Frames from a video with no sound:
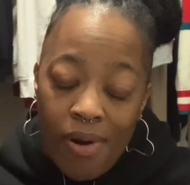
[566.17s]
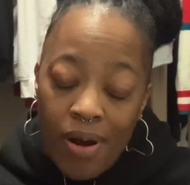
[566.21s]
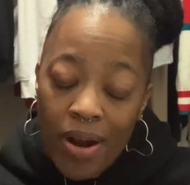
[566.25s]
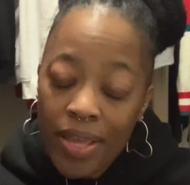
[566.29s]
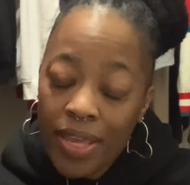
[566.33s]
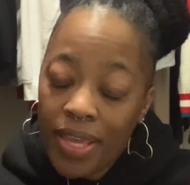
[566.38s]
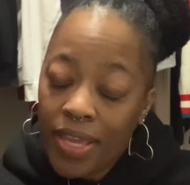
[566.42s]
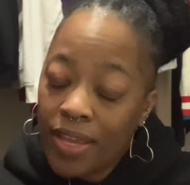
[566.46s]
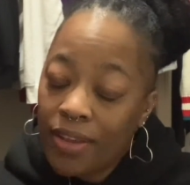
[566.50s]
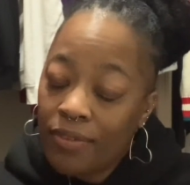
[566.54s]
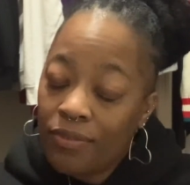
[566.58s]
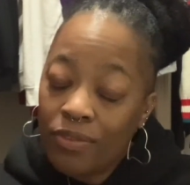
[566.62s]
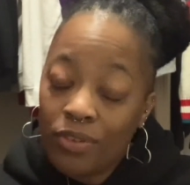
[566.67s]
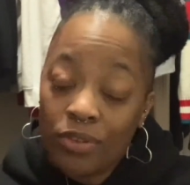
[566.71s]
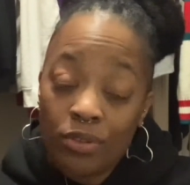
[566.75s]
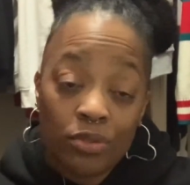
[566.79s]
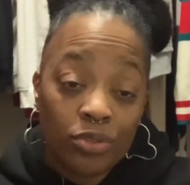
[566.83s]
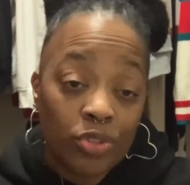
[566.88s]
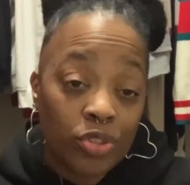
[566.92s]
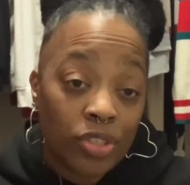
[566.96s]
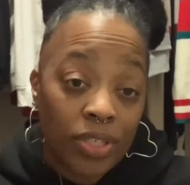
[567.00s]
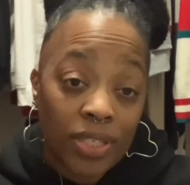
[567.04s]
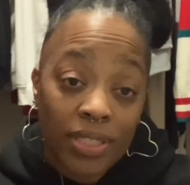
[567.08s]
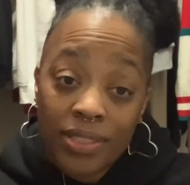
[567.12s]
If you
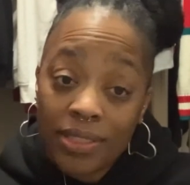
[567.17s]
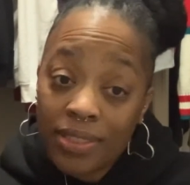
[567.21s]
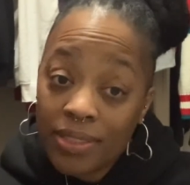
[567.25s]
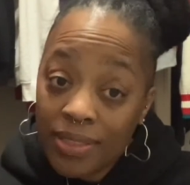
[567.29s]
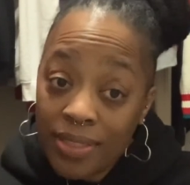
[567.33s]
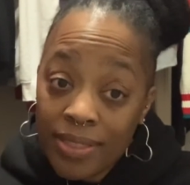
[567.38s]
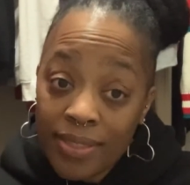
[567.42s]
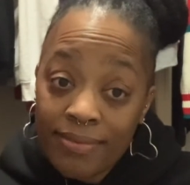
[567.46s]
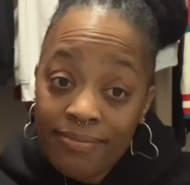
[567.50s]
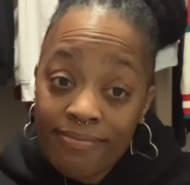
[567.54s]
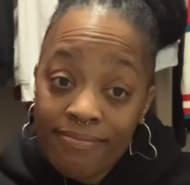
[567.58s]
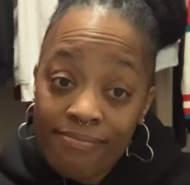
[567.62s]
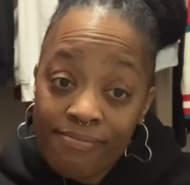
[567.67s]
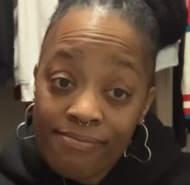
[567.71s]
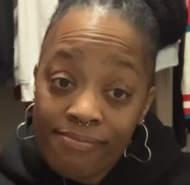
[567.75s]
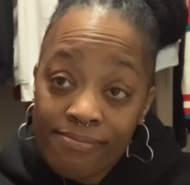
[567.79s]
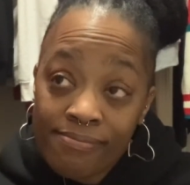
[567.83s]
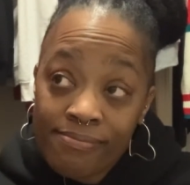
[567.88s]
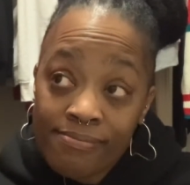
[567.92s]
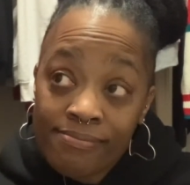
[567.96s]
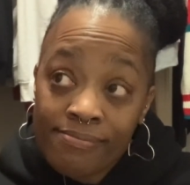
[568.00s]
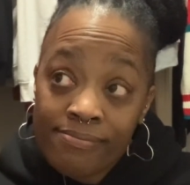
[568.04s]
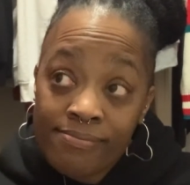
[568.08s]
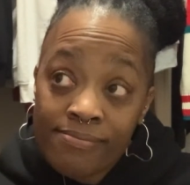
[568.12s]
trust it,
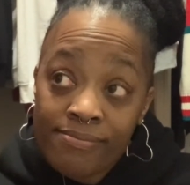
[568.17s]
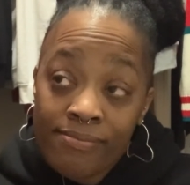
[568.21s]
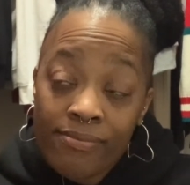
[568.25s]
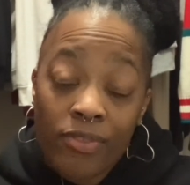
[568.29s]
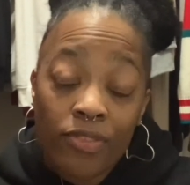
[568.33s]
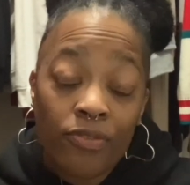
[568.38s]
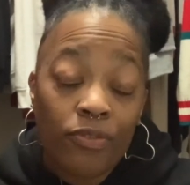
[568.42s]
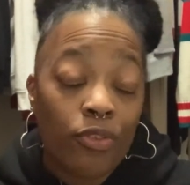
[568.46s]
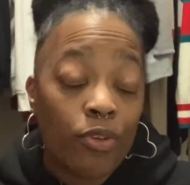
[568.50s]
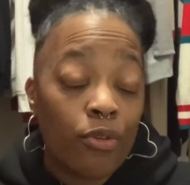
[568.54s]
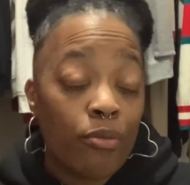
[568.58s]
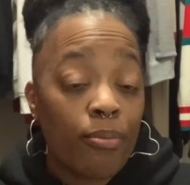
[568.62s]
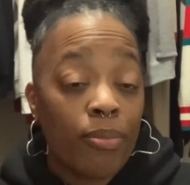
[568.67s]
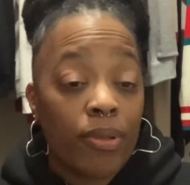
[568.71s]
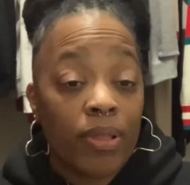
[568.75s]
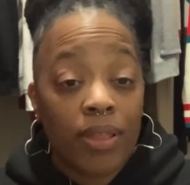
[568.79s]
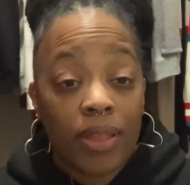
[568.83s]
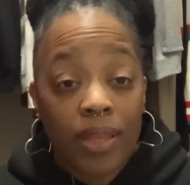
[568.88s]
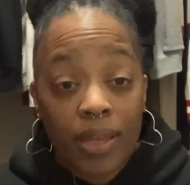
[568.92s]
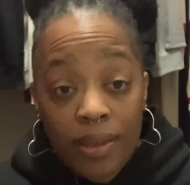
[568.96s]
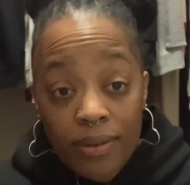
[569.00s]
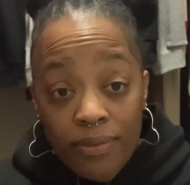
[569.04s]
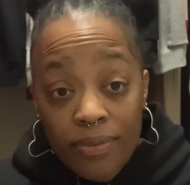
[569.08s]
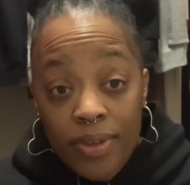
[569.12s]
if you
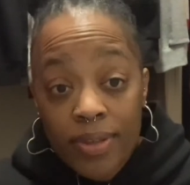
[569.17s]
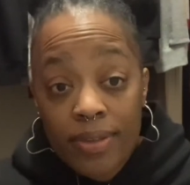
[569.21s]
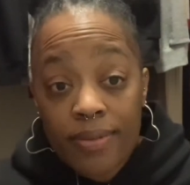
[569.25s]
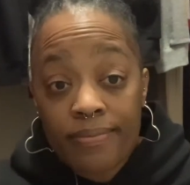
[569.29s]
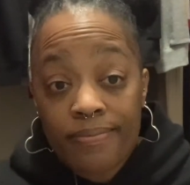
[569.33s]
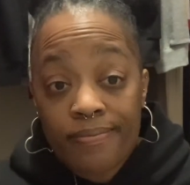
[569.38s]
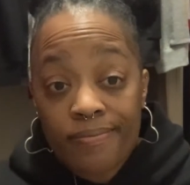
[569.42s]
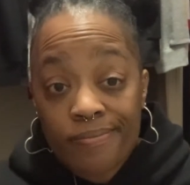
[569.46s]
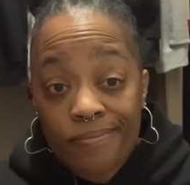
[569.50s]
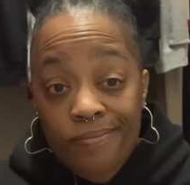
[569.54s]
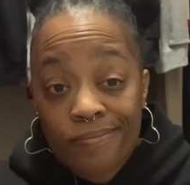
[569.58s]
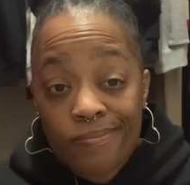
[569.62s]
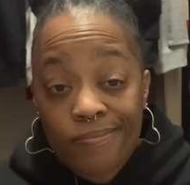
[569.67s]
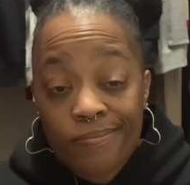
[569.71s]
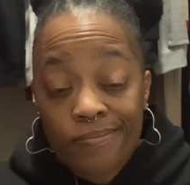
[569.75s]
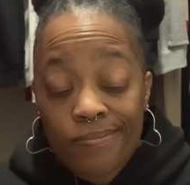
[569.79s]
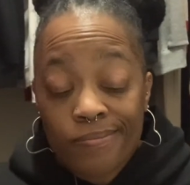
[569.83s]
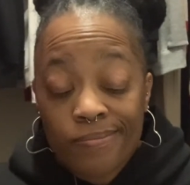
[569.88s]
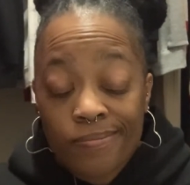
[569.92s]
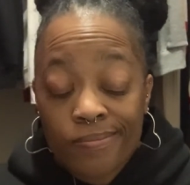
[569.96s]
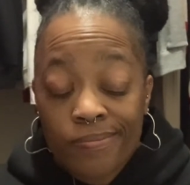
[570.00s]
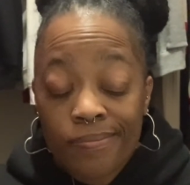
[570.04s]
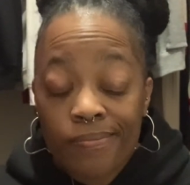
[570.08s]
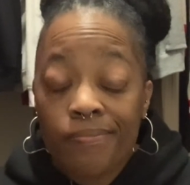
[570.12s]
believe it,
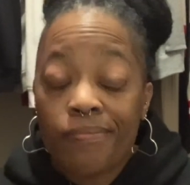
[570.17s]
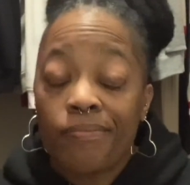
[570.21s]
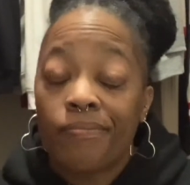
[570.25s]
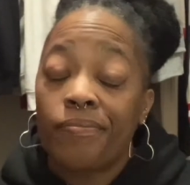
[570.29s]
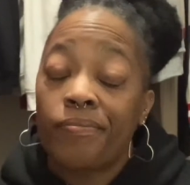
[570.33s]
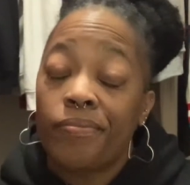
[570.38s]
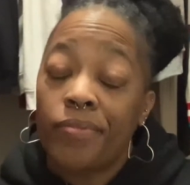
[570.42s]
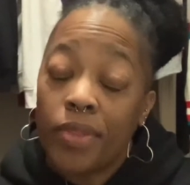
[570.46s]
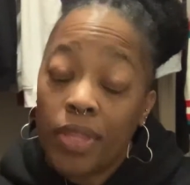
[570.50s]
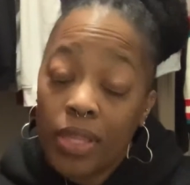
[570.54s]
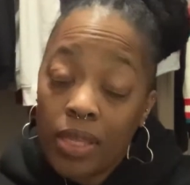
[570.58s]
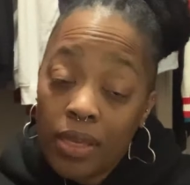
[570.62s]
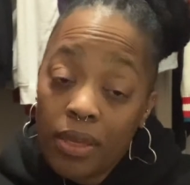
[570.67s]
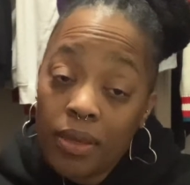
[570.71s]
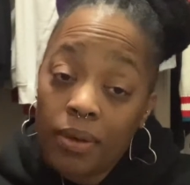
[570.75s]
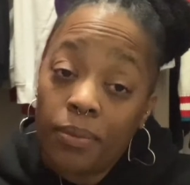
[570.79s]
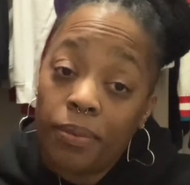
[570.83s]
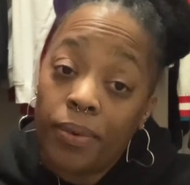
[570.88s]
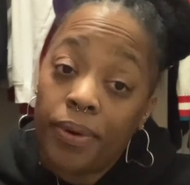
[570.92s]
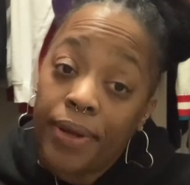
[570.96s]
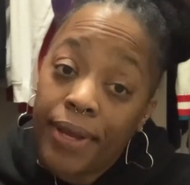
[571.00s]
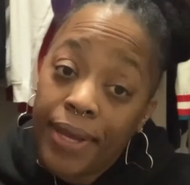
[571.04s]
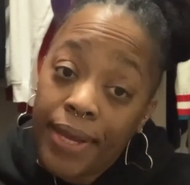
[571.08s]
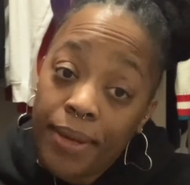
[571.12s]
it will
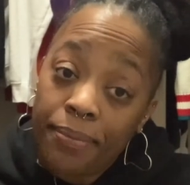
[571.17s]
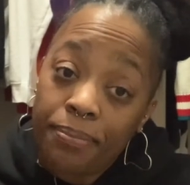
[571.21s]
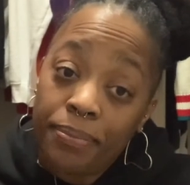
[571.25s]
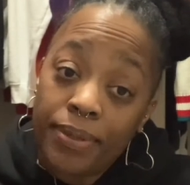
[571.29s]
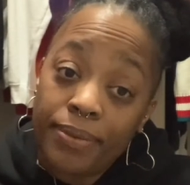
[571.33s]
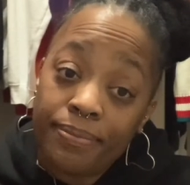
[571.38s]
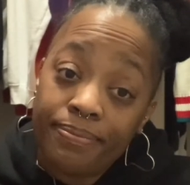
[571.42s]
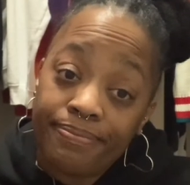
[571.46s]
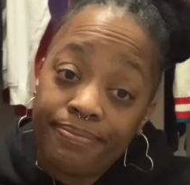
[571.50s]
happen.